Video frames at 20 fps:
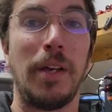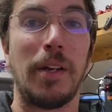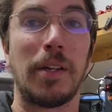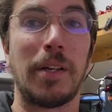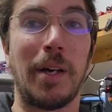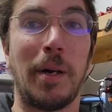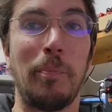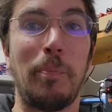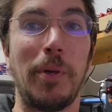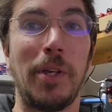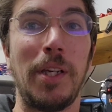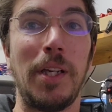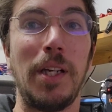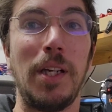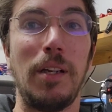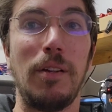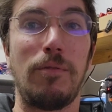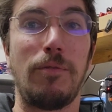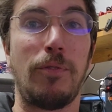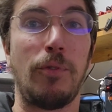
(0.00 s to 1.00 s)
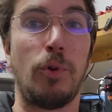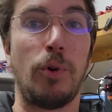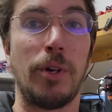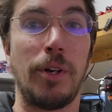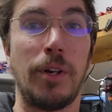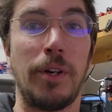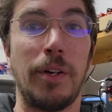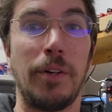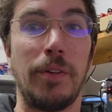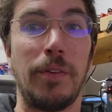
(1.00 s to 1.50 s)
company
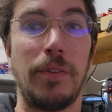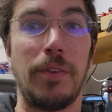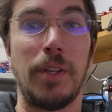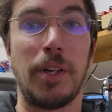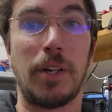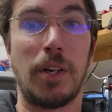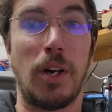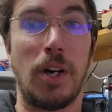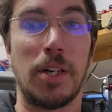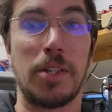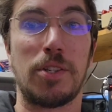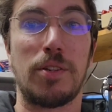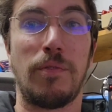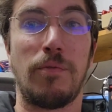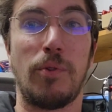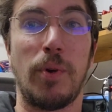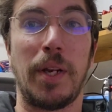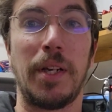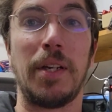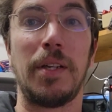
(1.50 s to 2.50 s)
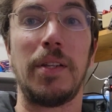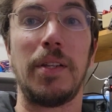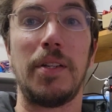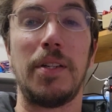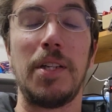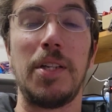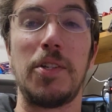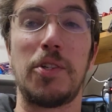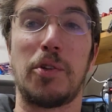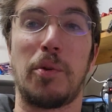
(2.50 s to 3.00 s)
for the cost of running the
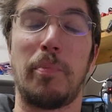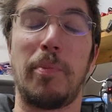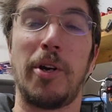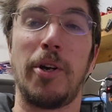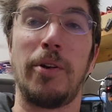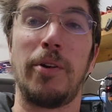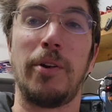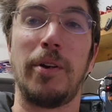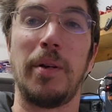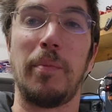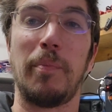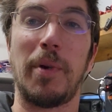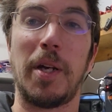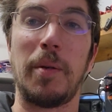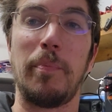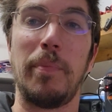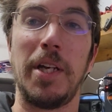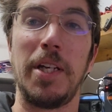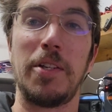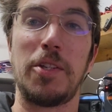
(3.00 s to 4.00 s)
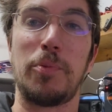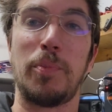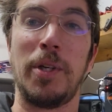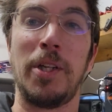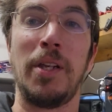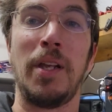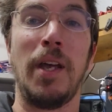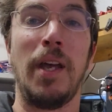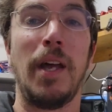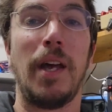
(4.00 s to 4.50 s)
diesel burner in my
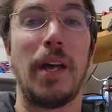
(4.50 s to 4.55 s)
basement.